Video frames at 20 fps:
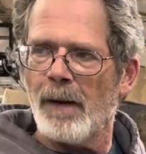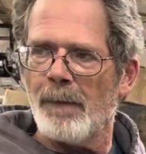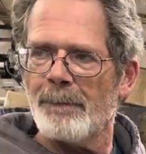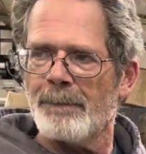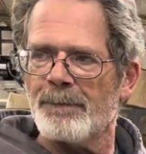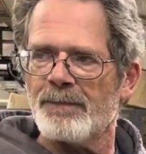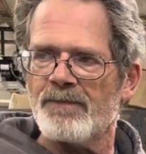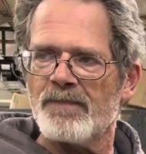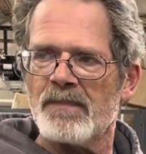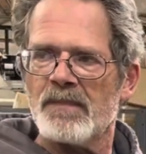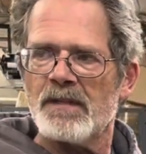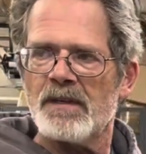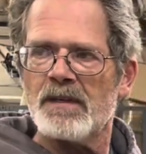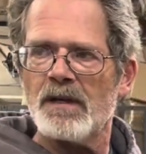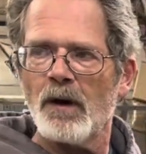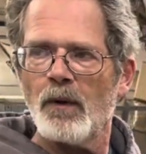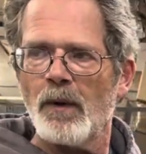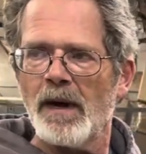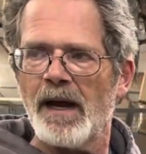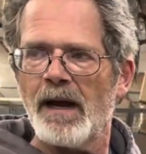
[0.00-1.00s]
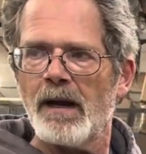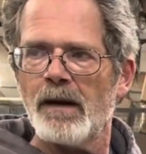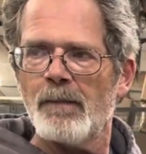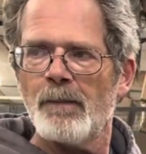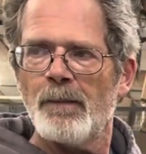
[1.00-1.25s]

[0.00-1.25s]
Is that what we had?